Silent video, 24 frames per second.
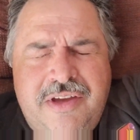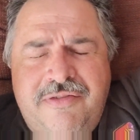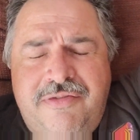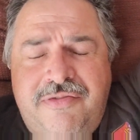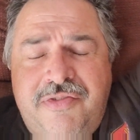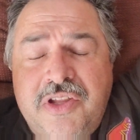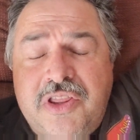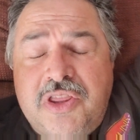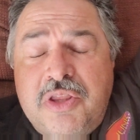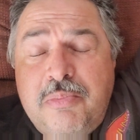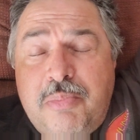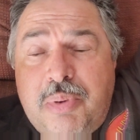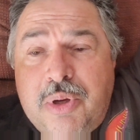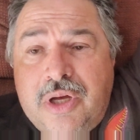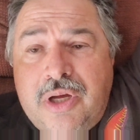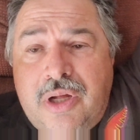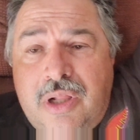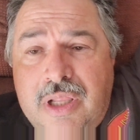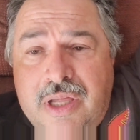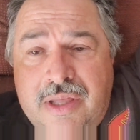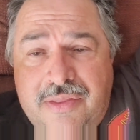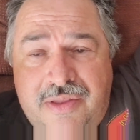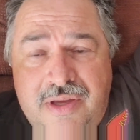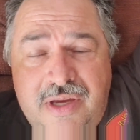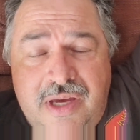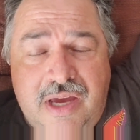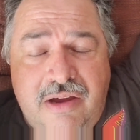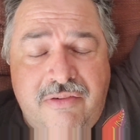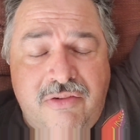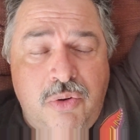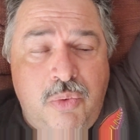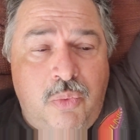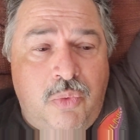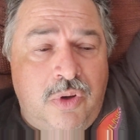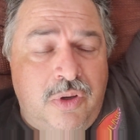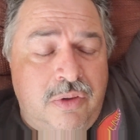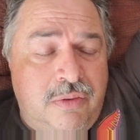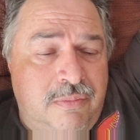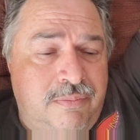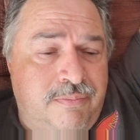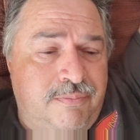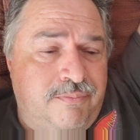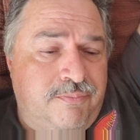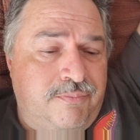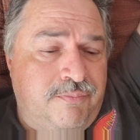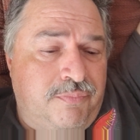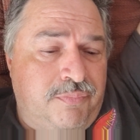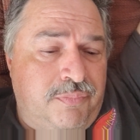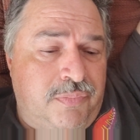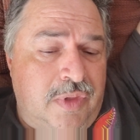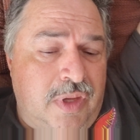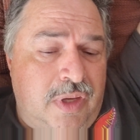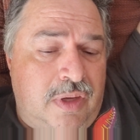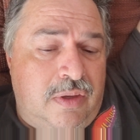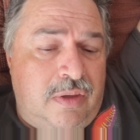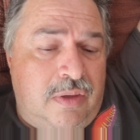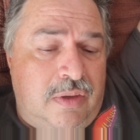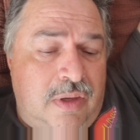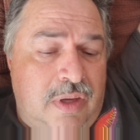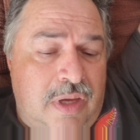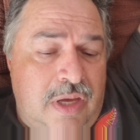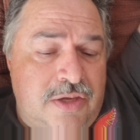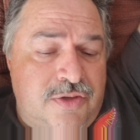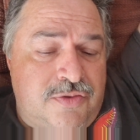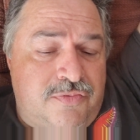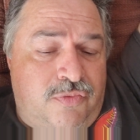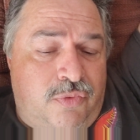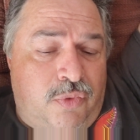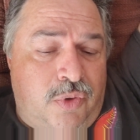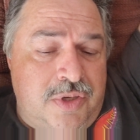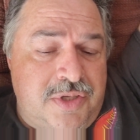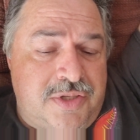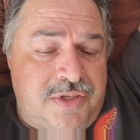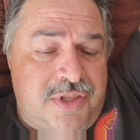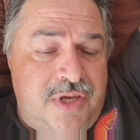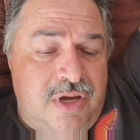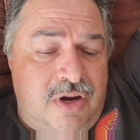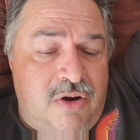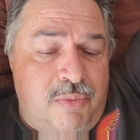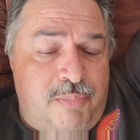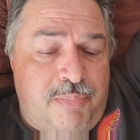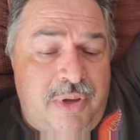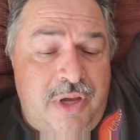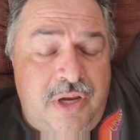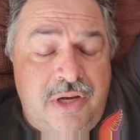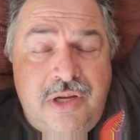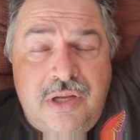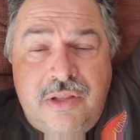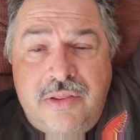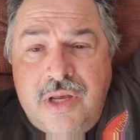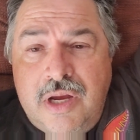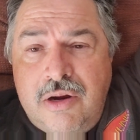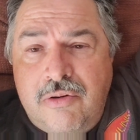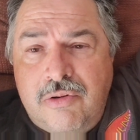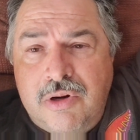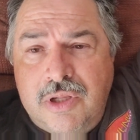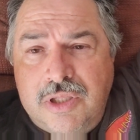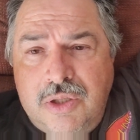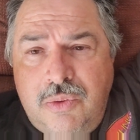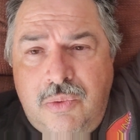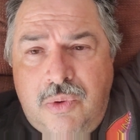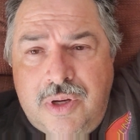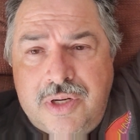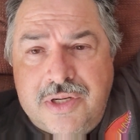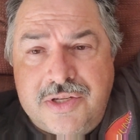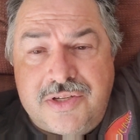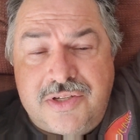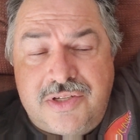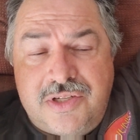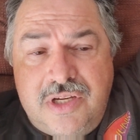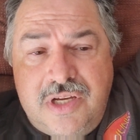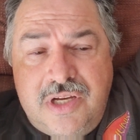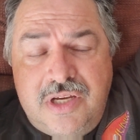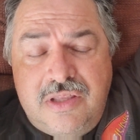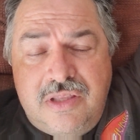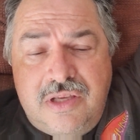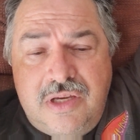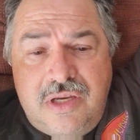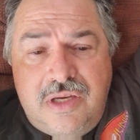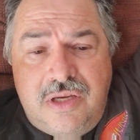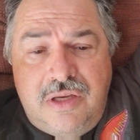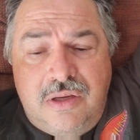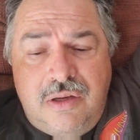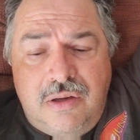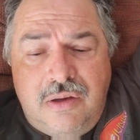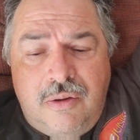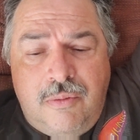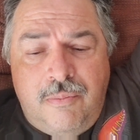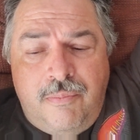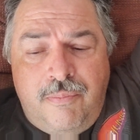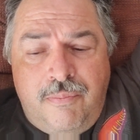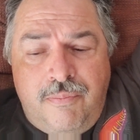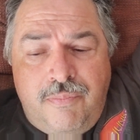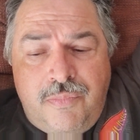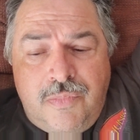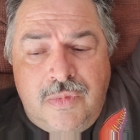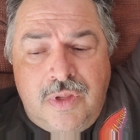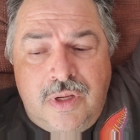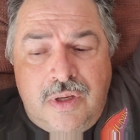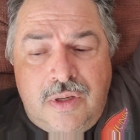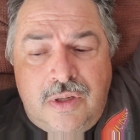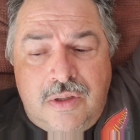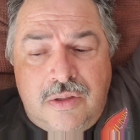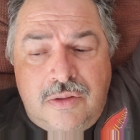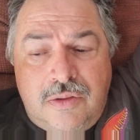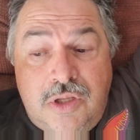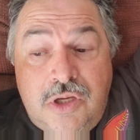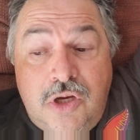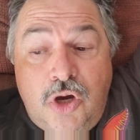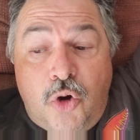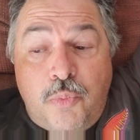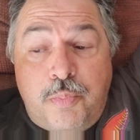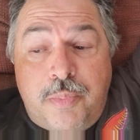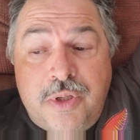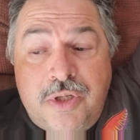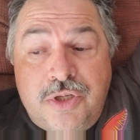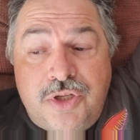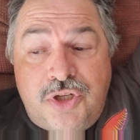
fit the bill. I think everyone has voiced their opinion. They really want to see the open